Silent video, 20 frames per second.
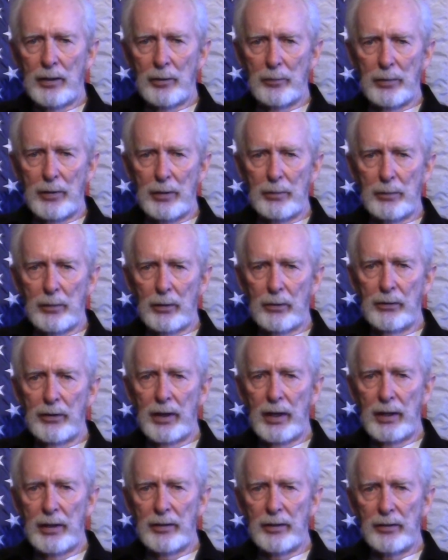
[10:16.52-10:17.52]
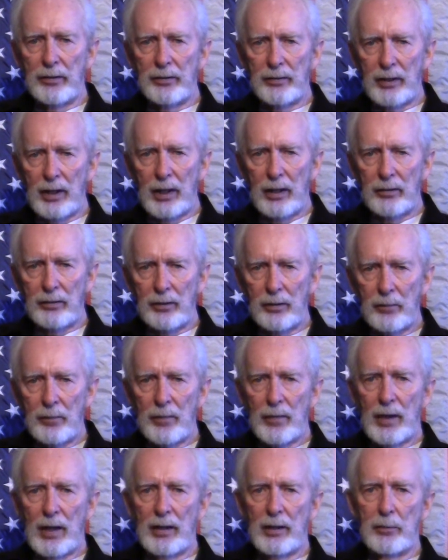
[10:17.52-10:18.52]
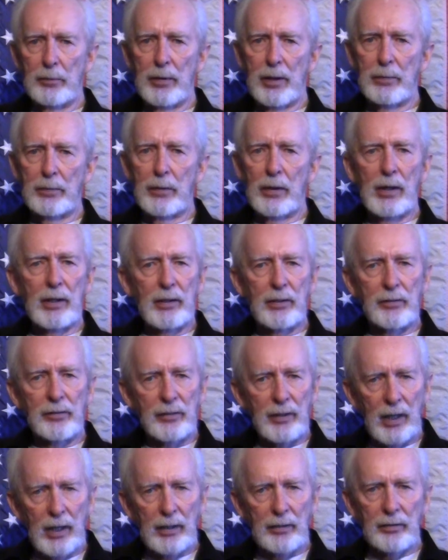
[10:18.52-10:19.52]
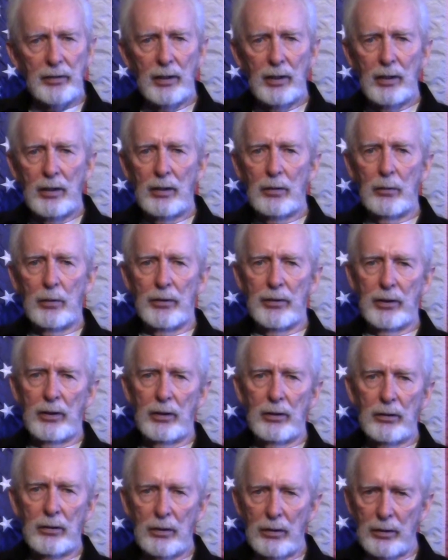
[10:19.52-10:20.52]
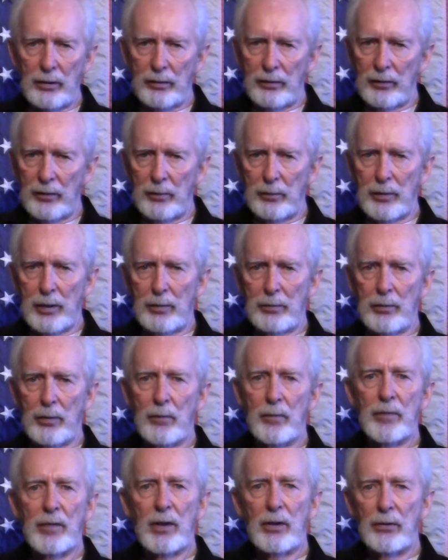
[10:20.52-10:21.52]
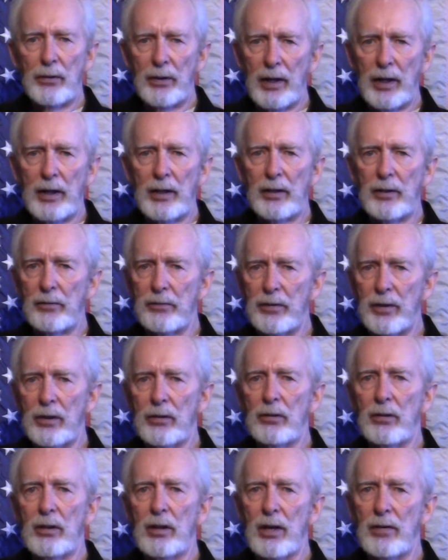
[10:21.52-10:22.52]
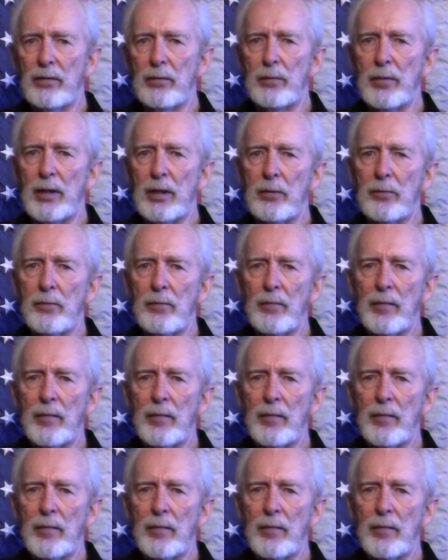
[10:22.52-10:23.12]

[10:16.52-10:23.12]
The people created the states, and the people in the states, with the concurrence of the people, created the federal government.